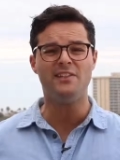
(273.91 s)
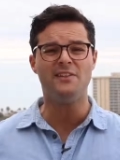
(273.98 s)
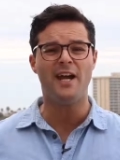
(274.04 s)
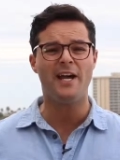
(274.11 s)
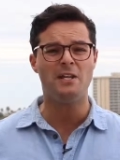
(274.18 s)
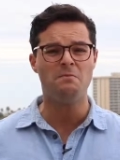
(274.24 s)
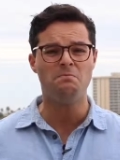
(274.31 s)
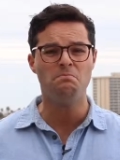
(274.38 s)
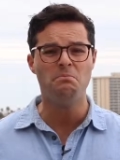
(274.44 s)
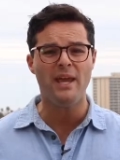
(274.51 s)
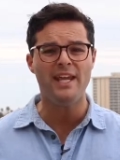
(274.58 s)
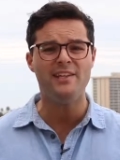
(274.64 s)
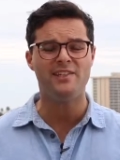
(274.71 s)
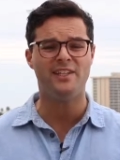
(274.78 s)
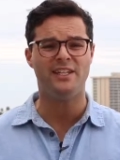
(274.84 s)
Isn't that
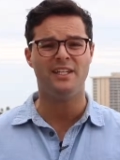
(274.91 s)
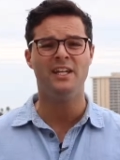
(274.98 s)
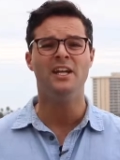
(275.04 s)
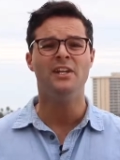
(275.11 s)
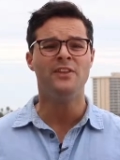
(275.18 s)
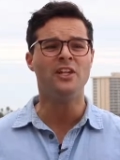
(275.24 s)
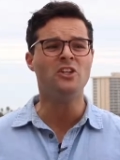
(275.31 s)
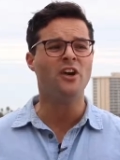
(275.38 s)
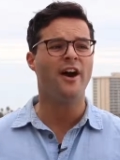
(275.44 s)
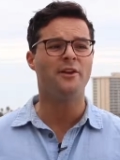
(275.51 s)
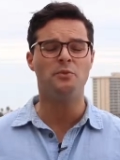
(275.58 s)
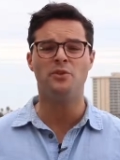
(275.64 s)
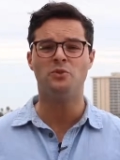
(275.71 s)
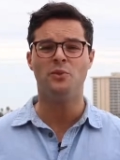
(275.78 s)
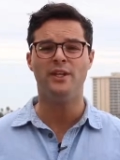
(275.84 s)
amazing that
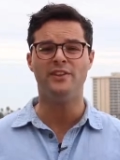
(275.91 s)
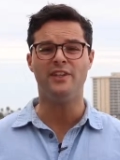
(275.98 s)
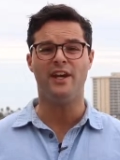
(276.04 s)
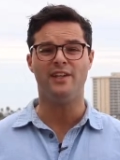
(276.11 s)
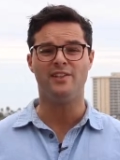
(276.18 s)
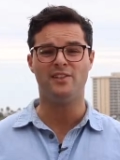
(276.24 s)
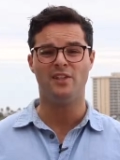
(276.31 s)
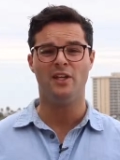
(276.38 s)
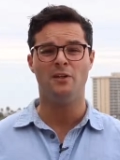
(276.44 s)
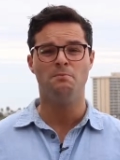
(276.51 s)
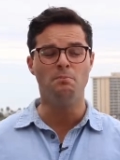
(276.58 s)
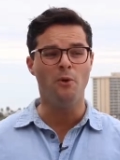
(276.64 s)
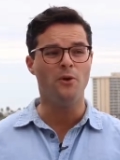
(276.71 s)
God was with us?